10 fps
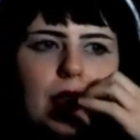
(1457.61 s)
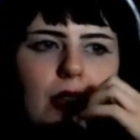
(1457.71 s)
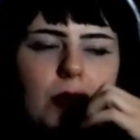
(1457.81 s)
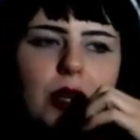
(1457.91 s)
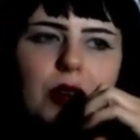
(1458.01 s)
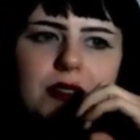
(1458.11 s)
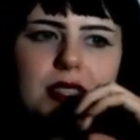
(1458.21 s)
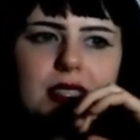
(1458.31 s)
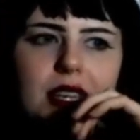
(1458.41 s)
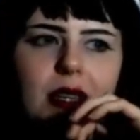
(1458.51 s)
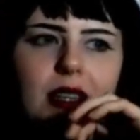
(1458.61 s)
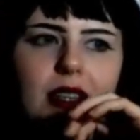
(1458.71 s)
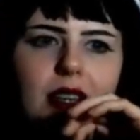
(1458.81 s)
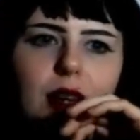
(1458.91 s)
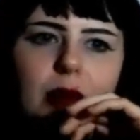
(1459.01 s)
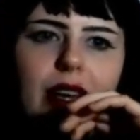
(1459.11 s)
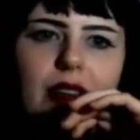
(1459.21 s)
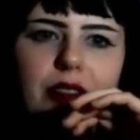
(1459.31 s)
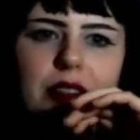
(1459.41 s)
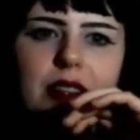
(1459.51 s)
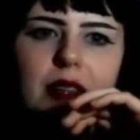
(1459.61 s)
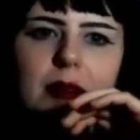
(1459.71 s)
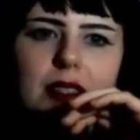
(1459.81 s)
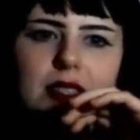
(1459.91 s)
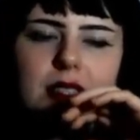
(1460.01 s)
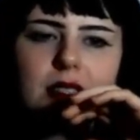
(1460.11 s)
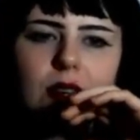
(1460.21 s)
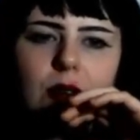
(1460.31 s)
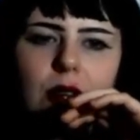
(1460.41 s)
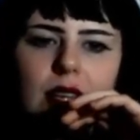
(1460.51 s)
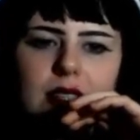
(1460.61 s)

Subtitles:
what you have to say about everything because it's so easy